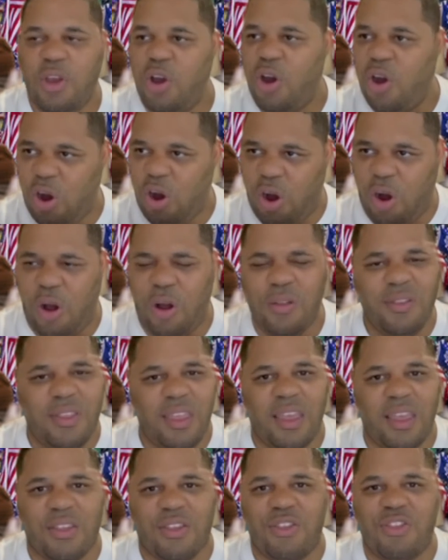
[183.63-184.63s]
All
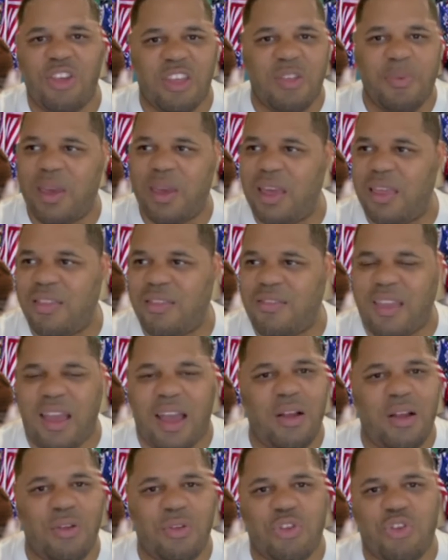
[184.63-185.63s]
this just because
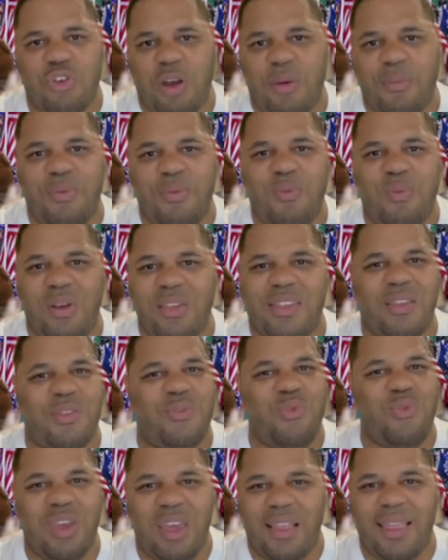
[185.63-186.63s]
Donald Trump wasn't
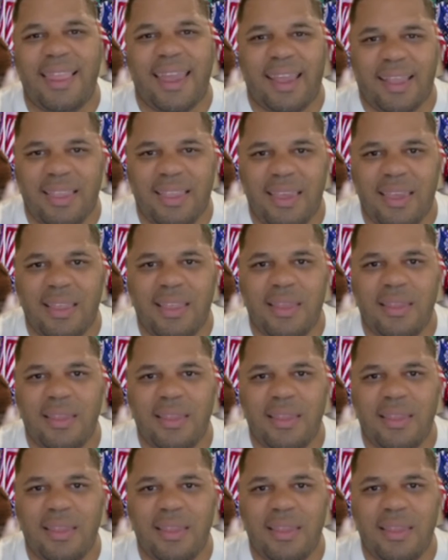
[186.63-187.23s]
reelected?